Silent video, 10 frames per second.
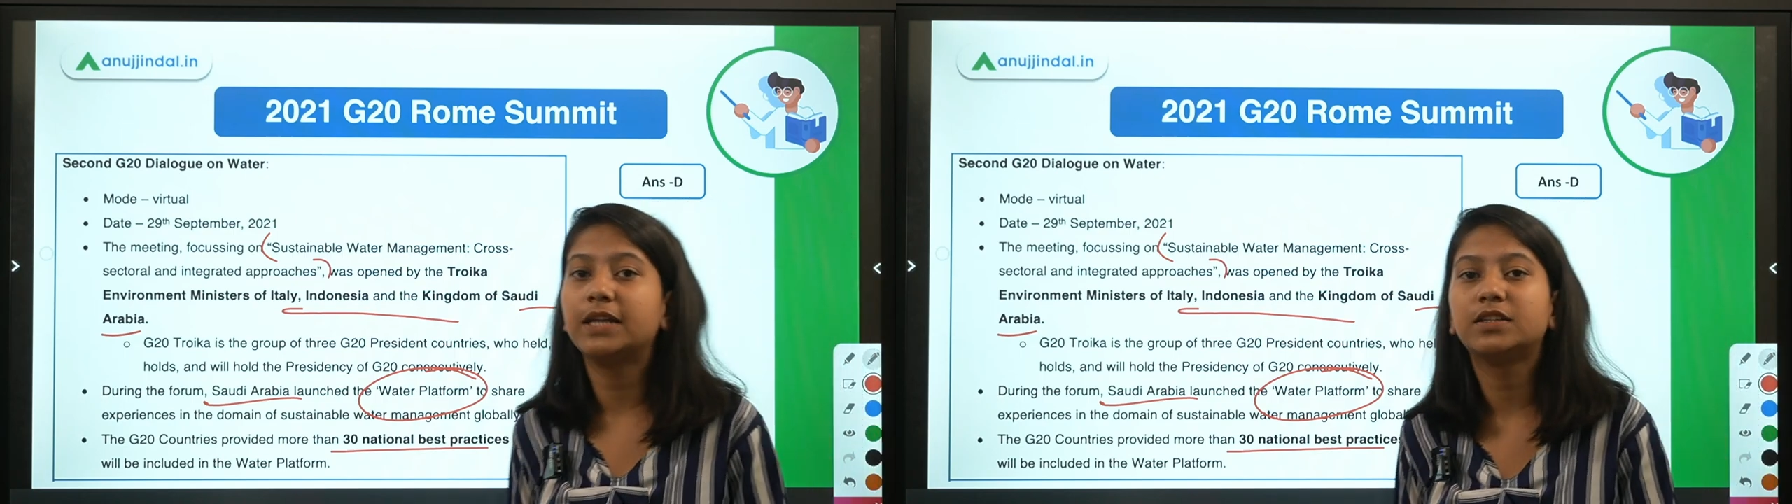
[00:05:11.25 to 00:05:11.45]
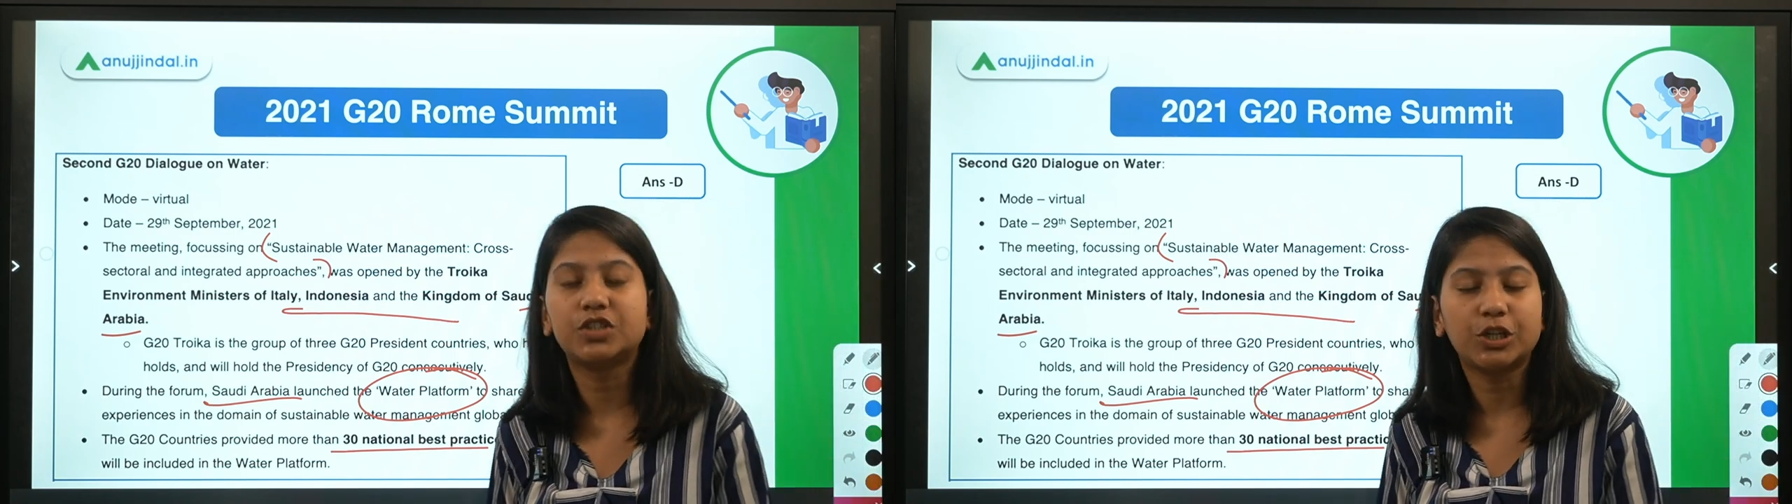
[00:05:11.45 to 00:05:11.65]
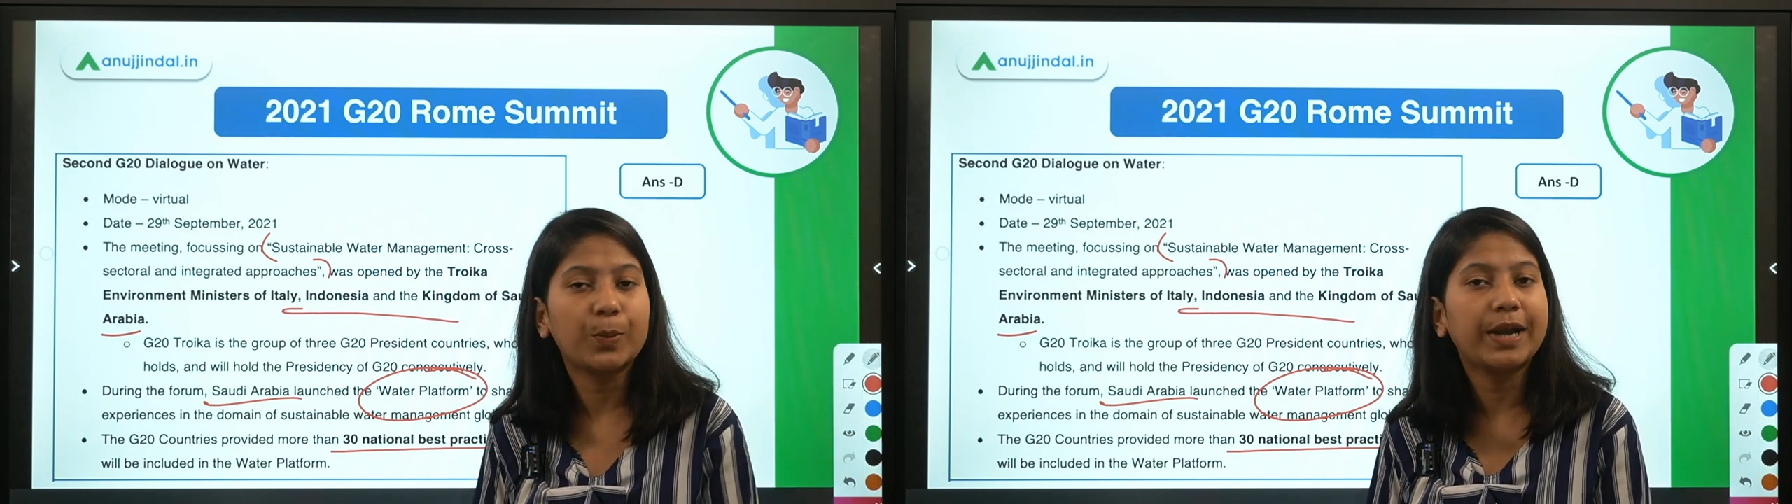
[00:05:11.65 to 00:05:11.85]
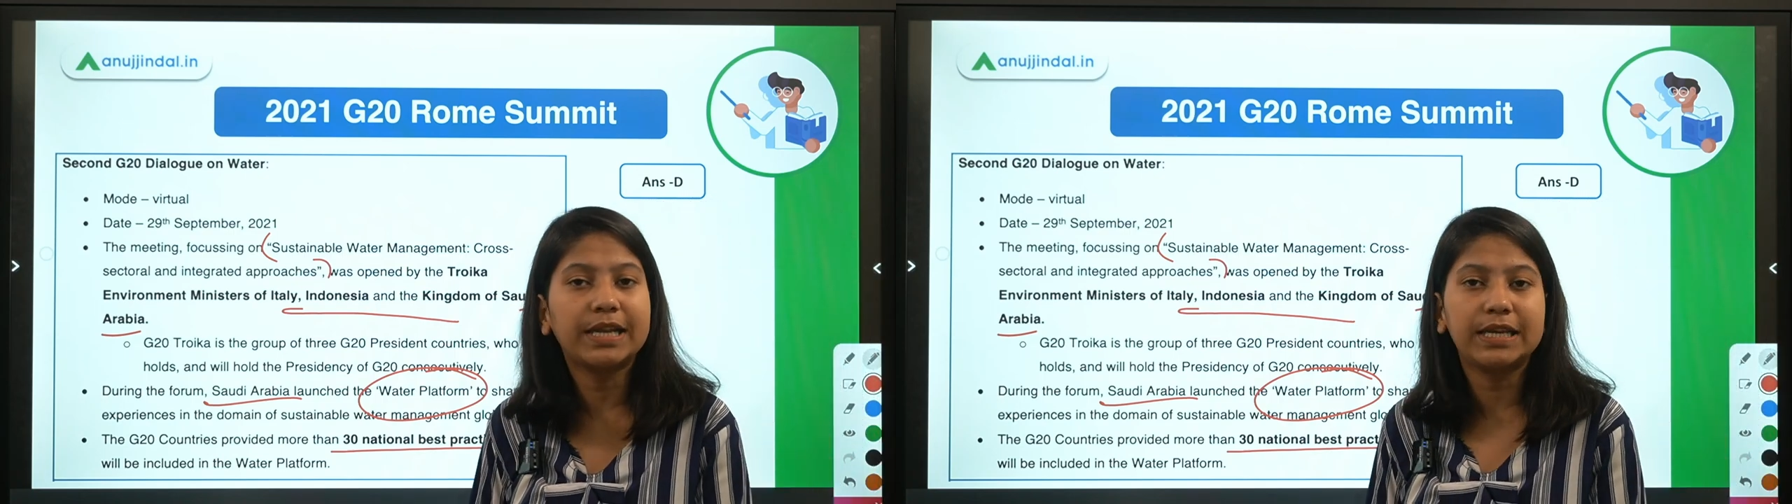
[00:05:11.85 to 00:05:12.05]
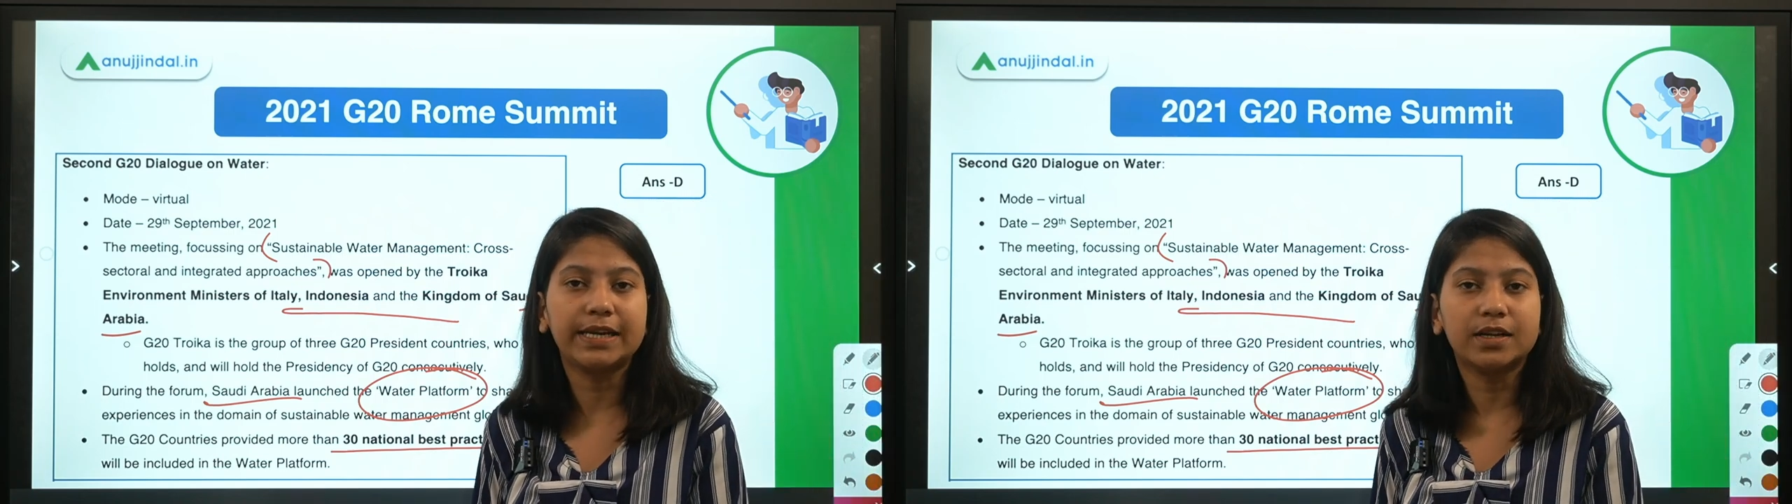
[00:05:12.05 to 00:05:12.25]
by the
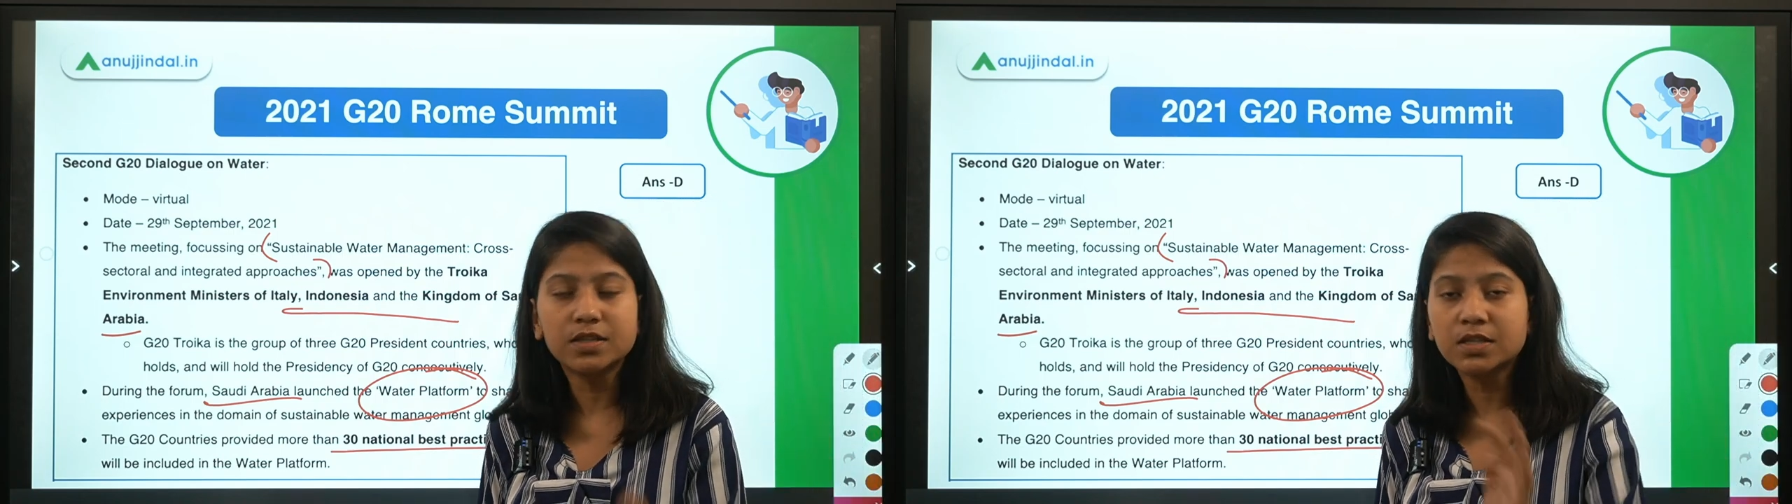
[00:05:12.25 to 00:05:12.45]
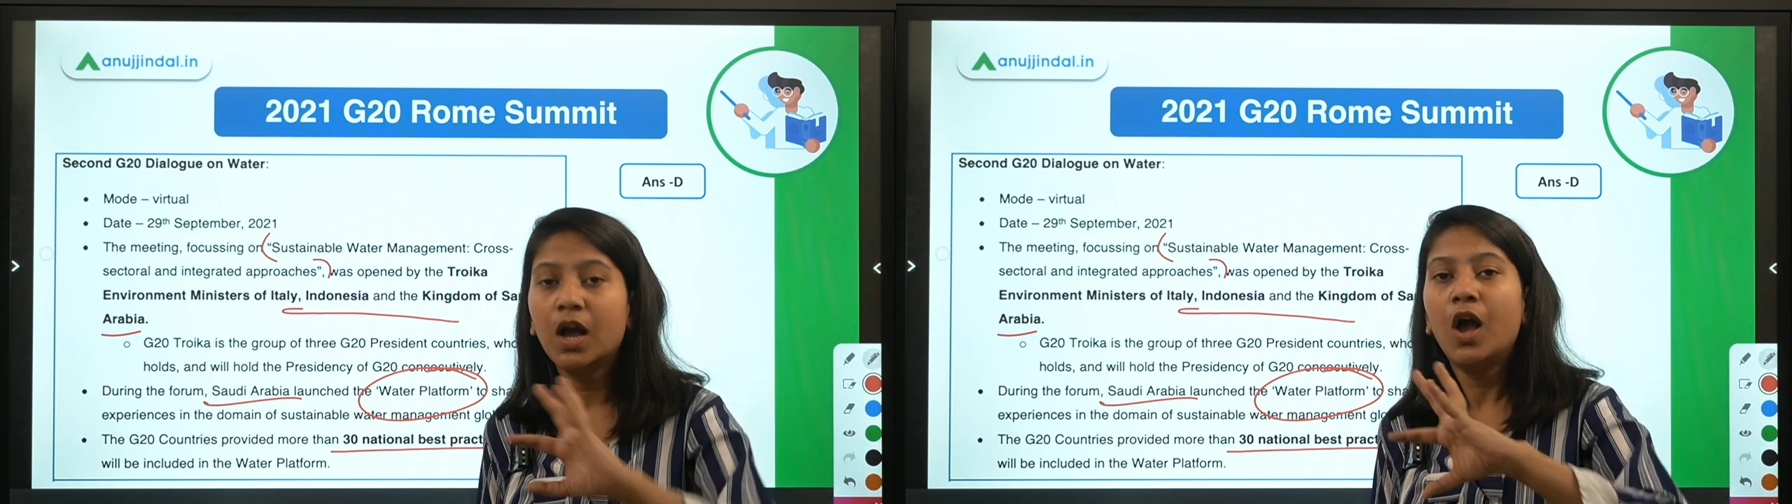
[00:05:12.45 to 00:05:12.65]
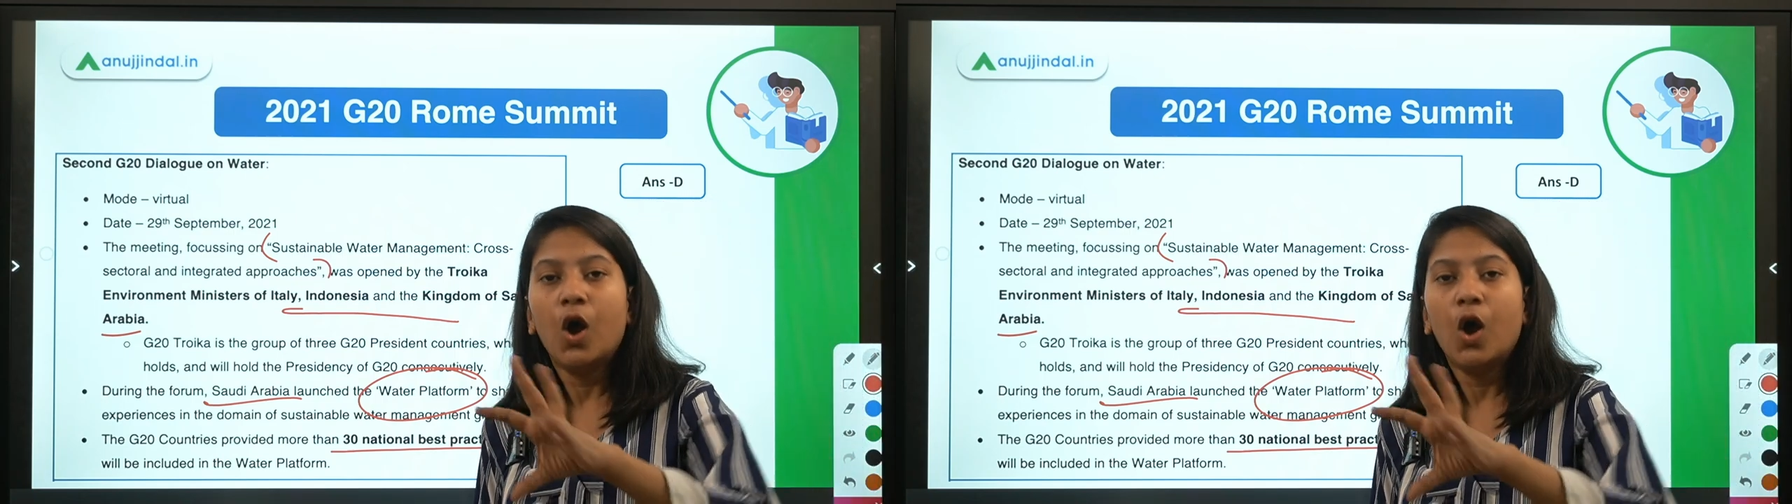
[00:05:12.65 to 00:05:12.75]
G20 leaders